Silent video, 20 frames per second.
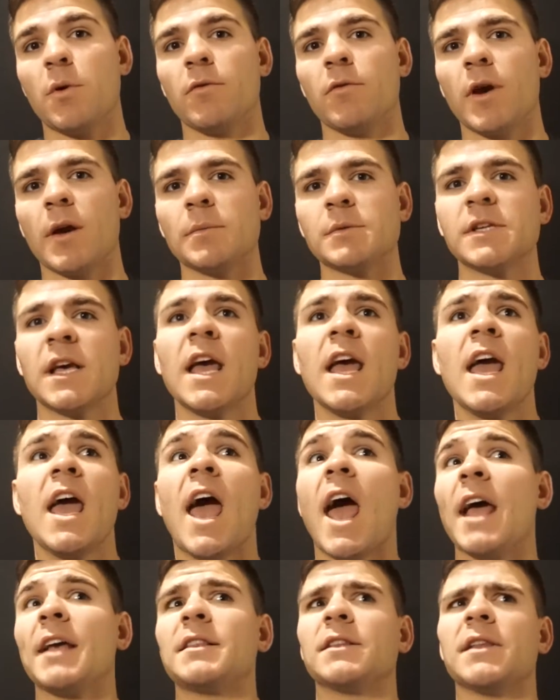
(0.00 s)
reps.
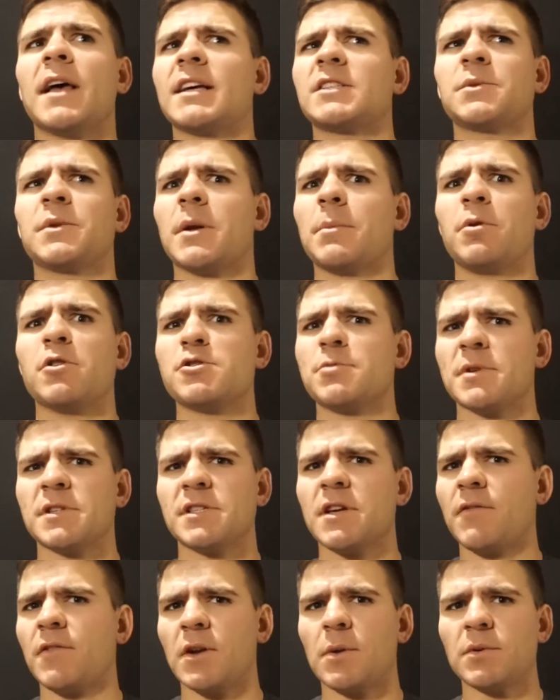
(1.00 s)
I think the last one I pushed
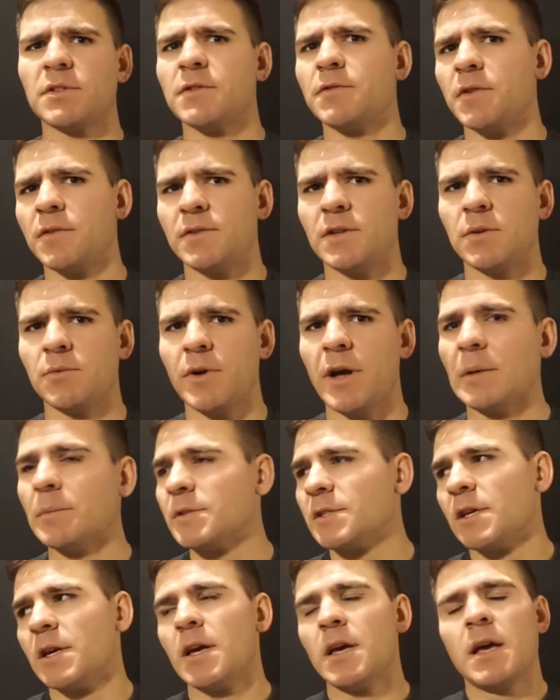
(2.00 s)
myself and I went to 15
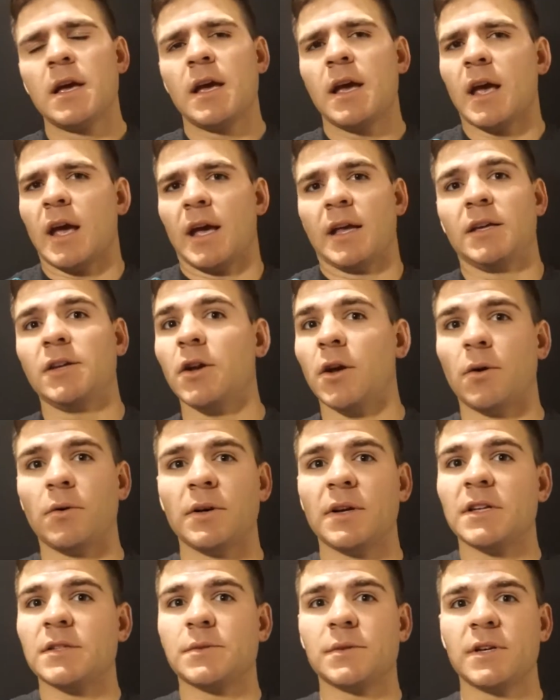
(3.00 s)
reps. And you know,
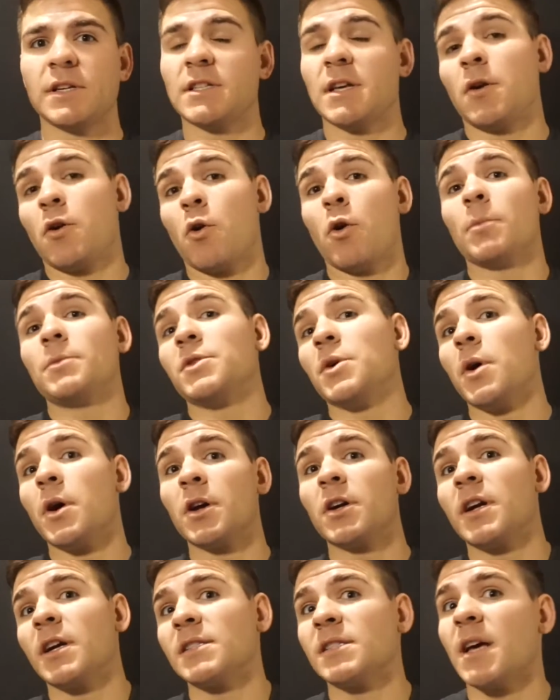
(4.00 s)
it is what it is. I'll go up to
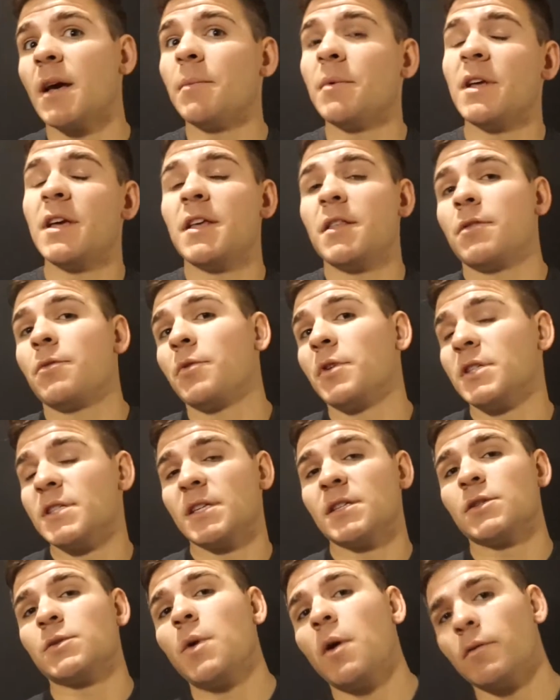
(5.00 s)
100 next time and hit 3
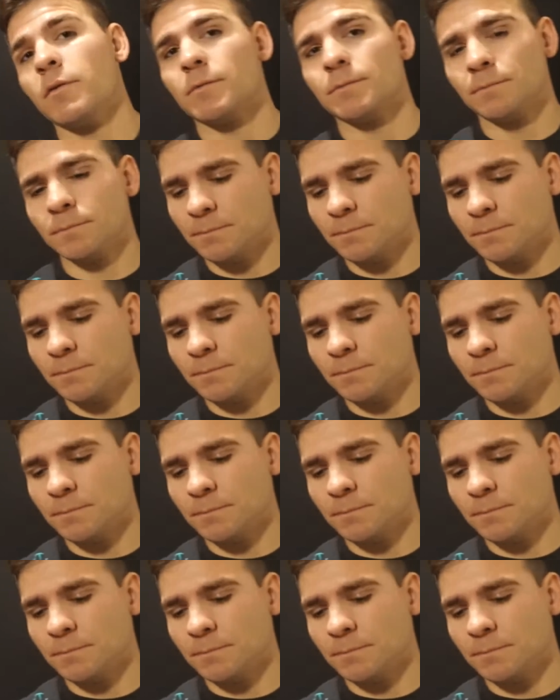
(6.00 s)
sets of 12. All